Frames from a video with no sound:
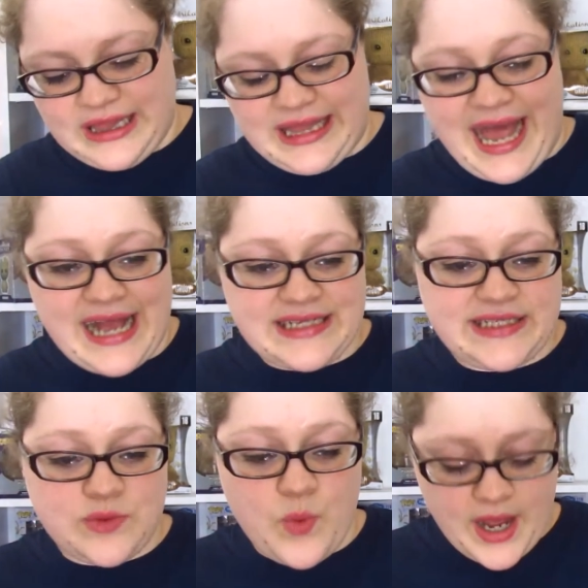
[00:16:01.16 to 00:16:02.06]

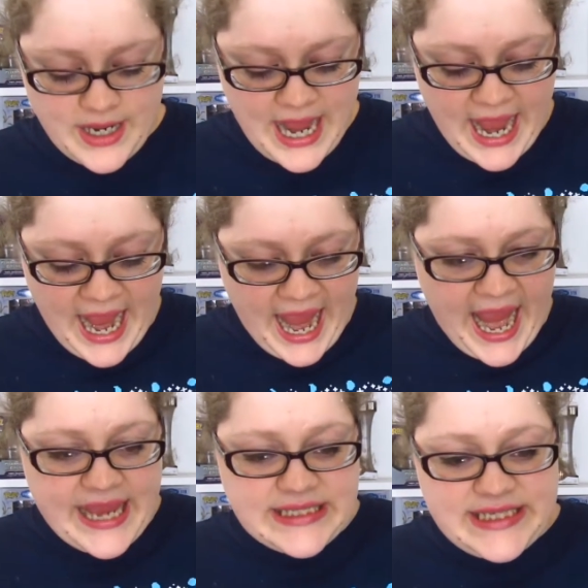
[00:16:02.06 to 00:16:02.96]
last one
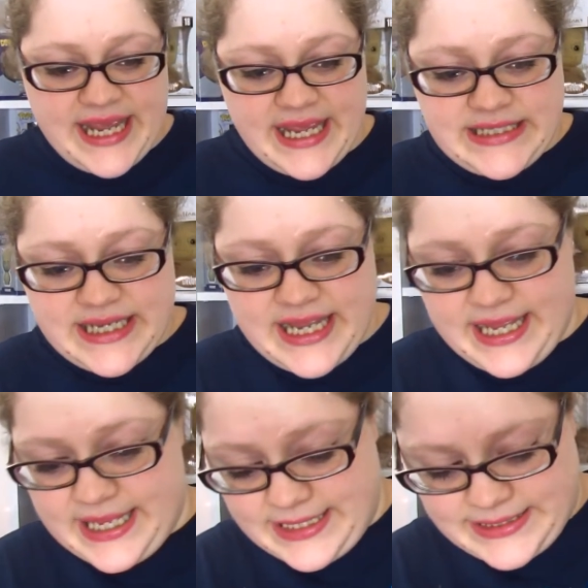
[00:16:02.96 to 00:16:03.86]
and it
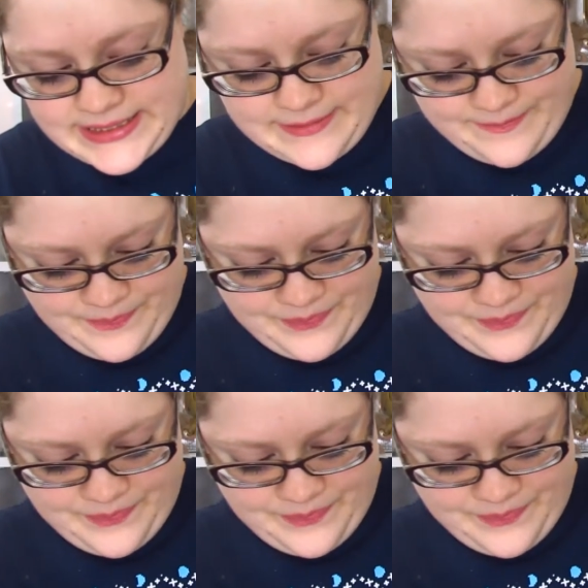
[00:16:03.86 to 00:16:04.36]
is